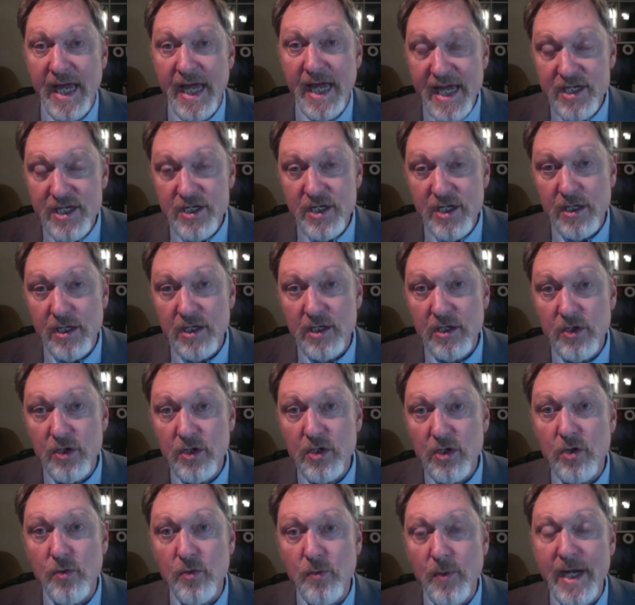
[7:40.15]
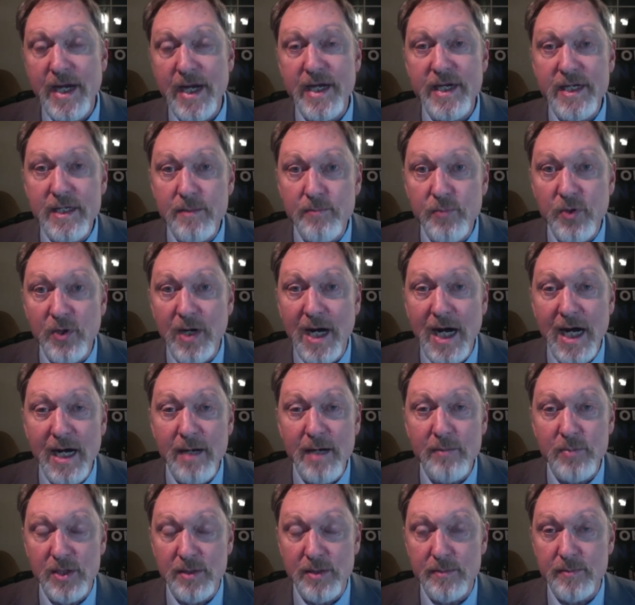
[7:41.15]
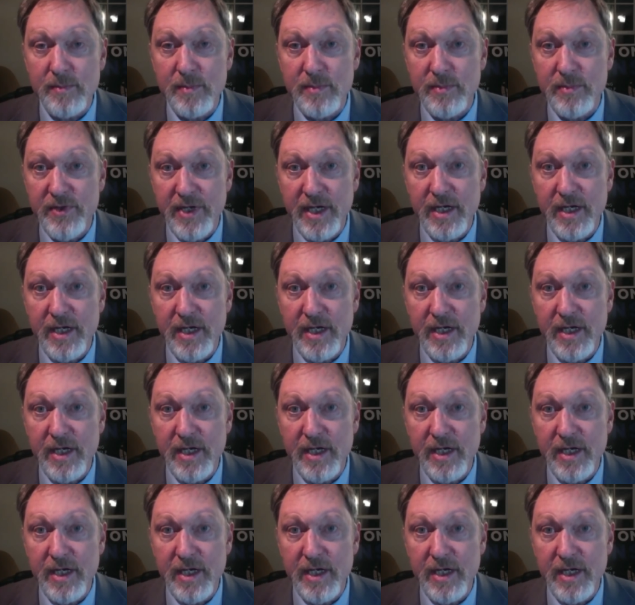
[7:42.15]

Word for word: and you're creating a problem